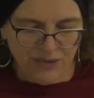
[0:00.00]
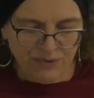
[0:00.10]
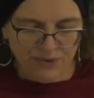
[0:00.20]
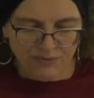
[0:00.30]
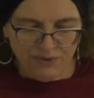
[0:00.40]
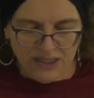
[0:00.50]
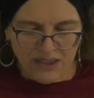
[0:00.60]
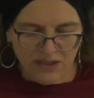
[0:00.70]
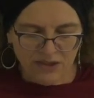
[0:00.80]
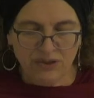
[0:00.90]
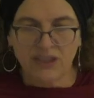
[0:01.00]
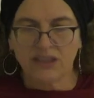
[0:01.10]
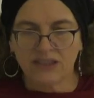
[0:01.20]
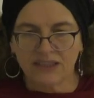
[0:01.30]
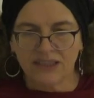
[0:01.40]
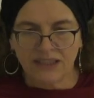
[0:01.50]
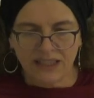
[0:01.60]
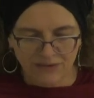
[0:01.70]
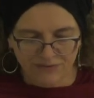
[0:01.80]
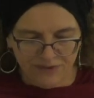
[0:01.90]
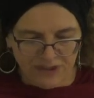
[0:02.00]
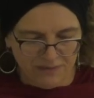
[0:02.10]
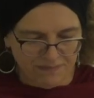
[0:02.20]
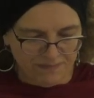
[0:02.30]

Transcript: with the right to dignity and freedom.